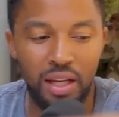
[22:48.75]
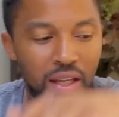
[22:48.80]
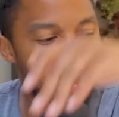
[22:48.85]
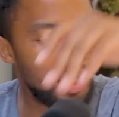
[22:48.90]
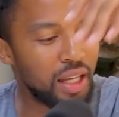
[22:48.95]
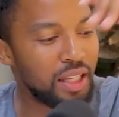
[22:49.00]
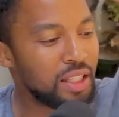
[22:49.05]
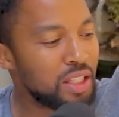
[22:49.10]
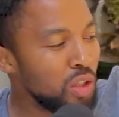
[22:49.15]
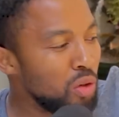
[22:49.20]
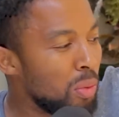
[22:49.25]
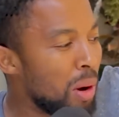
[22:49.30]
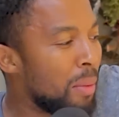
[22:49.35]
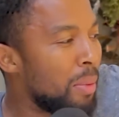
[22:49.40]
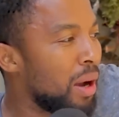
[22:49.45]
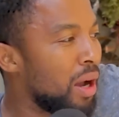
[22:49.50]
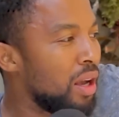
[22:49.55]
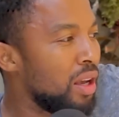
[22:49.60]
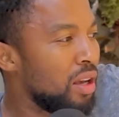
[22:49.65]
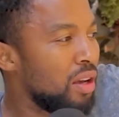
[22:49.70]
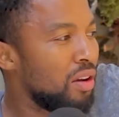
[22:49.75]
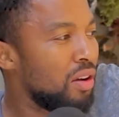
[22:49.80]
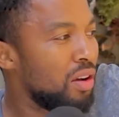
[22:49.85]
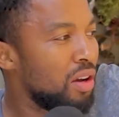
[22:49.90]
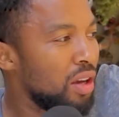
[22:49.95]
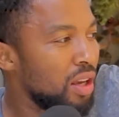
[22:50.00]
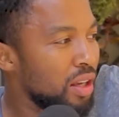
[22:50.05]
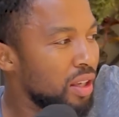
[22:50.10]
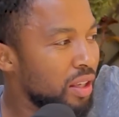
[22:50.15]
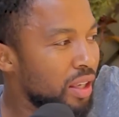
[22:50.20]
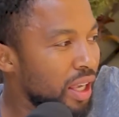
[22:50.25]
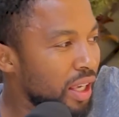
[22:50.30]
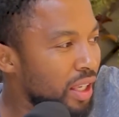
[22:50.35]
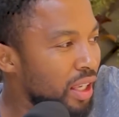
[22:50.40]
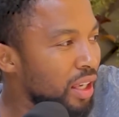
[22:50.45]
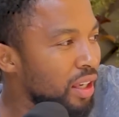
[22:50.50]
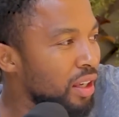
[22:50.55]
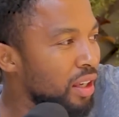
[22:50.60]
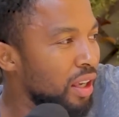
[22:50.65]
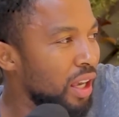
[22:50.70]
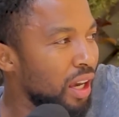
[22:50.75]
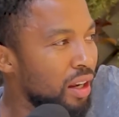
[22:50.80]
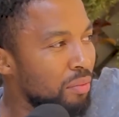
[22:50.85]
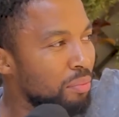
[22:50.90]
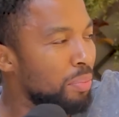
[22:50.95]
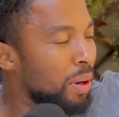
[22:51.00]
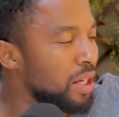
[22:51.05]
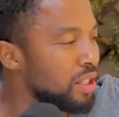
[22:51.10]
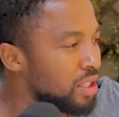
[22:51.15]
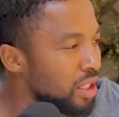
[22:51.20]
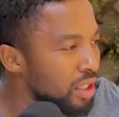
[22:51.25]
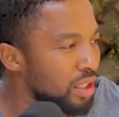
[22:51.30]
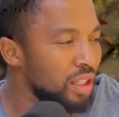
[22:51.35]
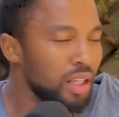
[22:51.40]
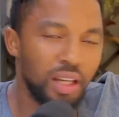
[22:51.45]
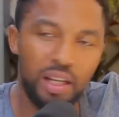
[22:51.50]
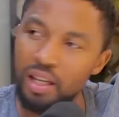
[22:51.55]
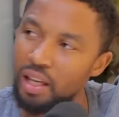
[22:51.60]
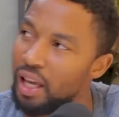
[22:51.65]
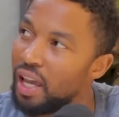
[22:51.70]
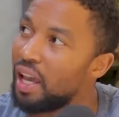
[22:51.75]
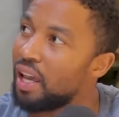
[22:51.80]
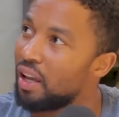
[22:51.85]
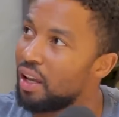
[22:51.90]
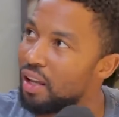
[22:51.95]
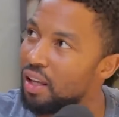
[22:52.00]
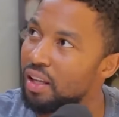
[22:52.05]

They can see Ubaba kicking and punching the air.